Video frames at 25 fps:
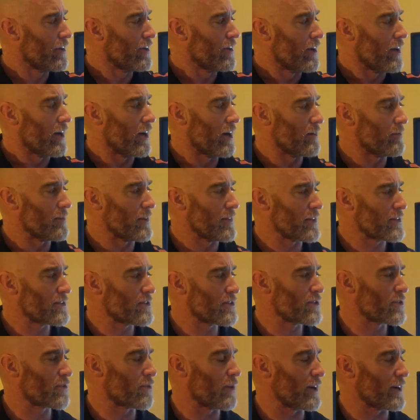and this
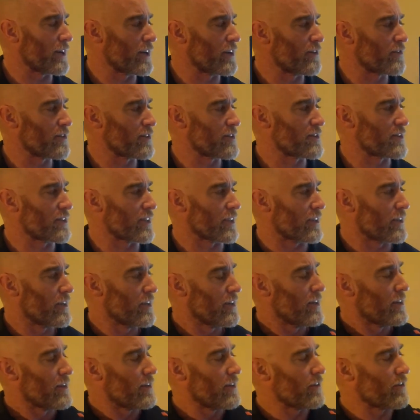is quite interesting,
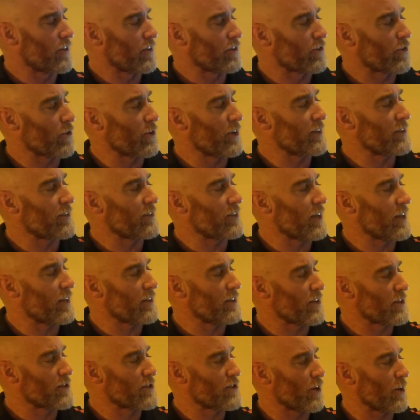there's a joint here at
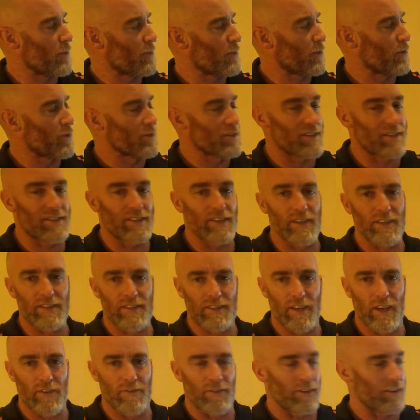the top called
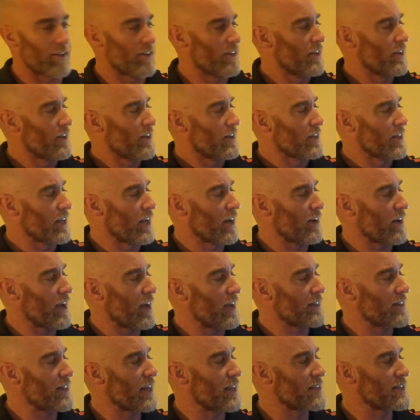C7. Now
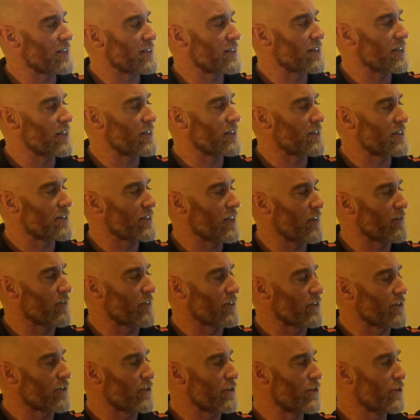at that
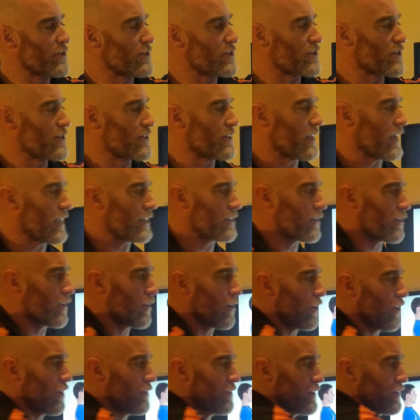C7, due to that
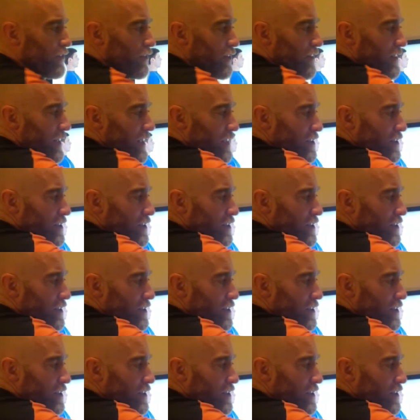curvature that's